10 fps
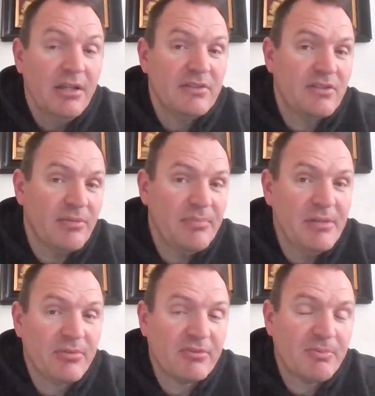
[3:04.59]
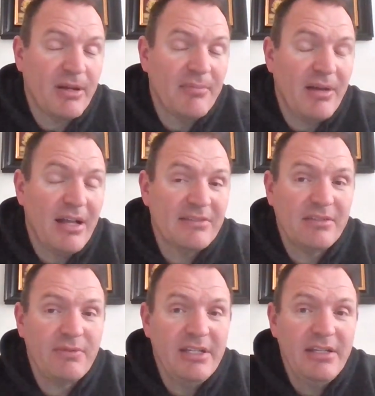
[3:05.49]
Some people respond
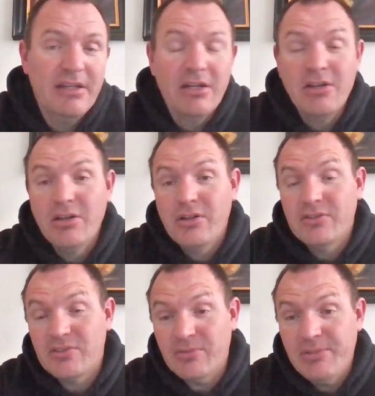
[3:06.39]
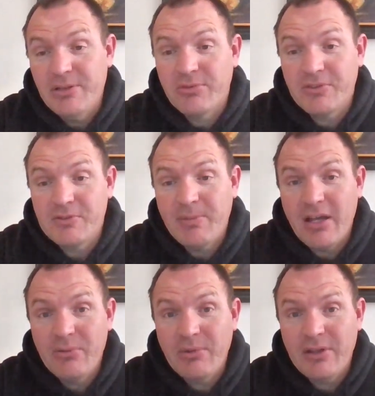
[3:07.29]
positively. Some people
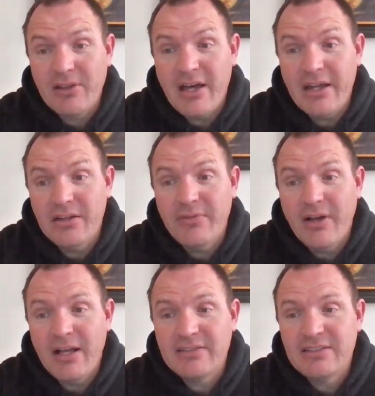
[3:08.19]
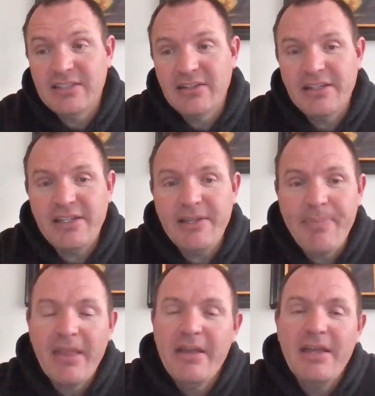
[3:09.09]
respond with a lot of hostility.
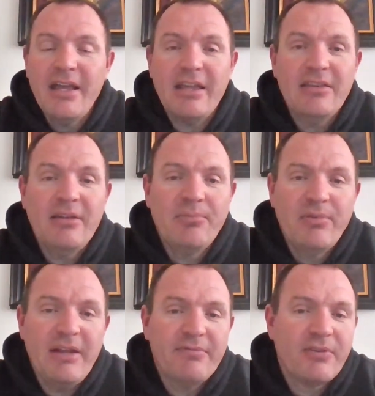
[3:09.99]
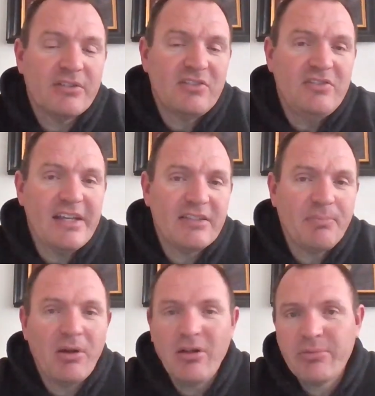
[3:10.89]
And then in verse 6,
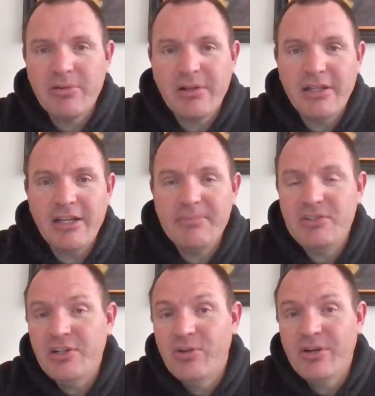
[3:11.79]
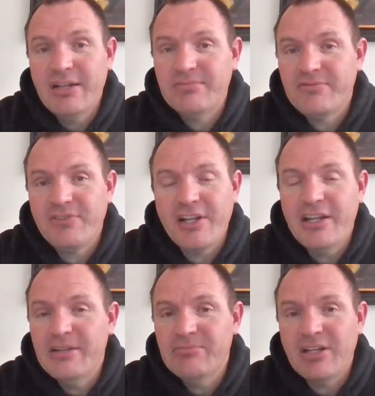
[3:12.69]
Paul proclaims, you know what, forget
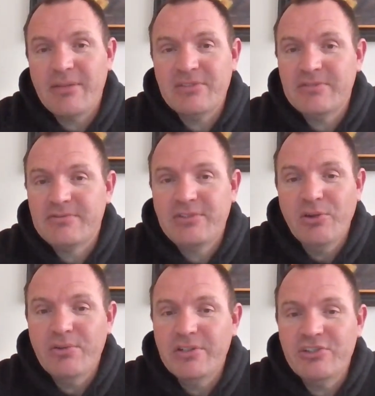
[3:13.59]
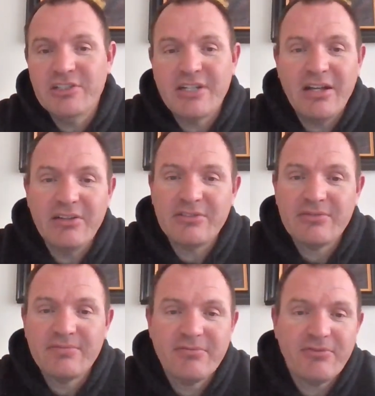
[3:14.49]
it. I'm just going to
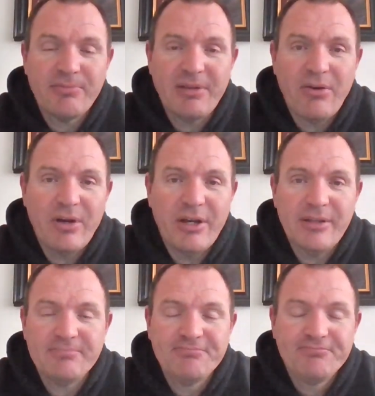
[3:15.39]
Gentiles from now on.